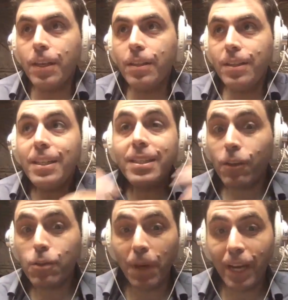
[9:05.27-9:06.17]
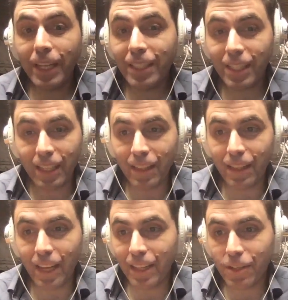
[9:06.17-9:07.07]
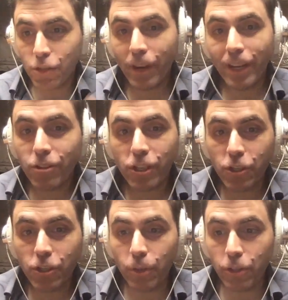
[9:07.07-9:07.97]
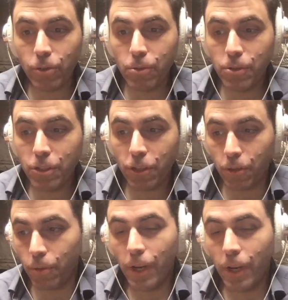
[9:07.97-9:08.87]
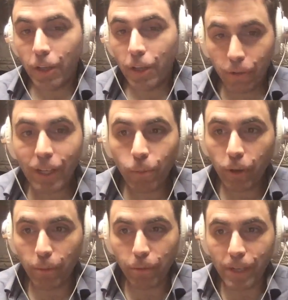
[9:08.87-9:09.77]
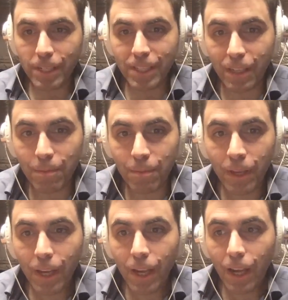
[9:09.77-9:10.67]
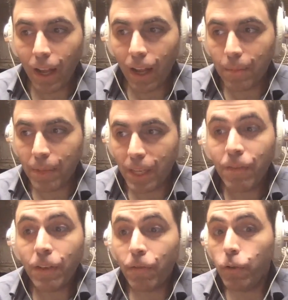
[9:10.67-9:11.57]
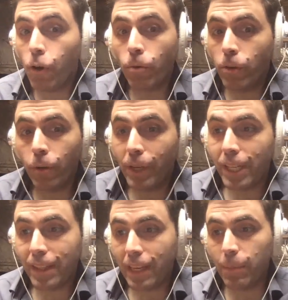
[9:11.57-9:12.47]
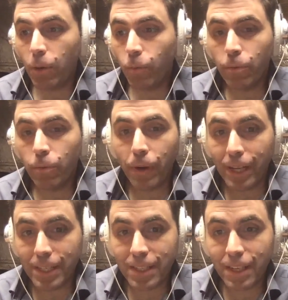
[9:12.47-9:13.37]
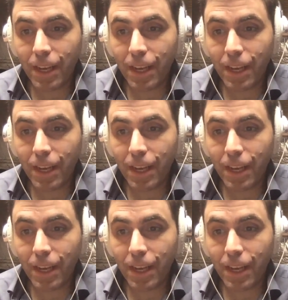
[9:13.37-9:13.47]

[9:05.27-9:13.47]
details behind it and the strategies you would use to create a WordPress theme, even if you don't know anything about WordPress,